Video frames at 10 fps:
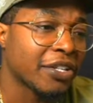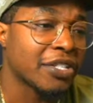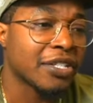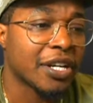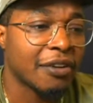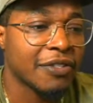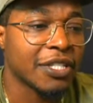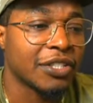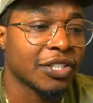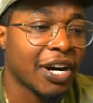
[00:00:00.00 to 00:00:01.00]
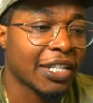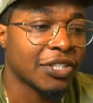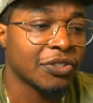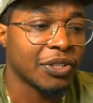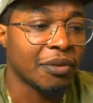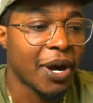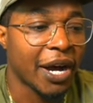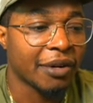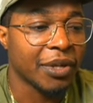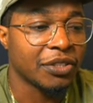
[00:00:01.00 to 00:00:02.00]
scuffs and scratches on the
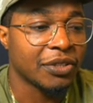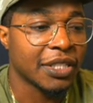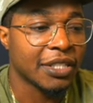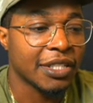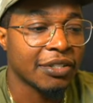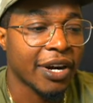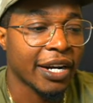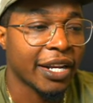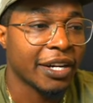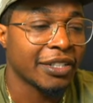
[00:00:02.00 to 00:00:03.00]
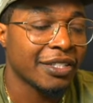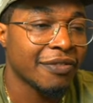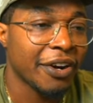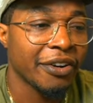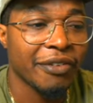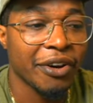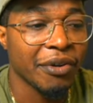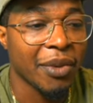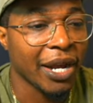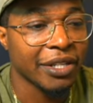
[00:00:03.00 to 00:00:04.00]
bottom, as you can see right here. Just very, very
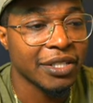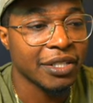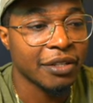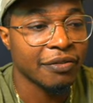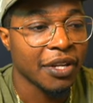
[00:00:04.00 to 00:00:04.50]
minor stuff.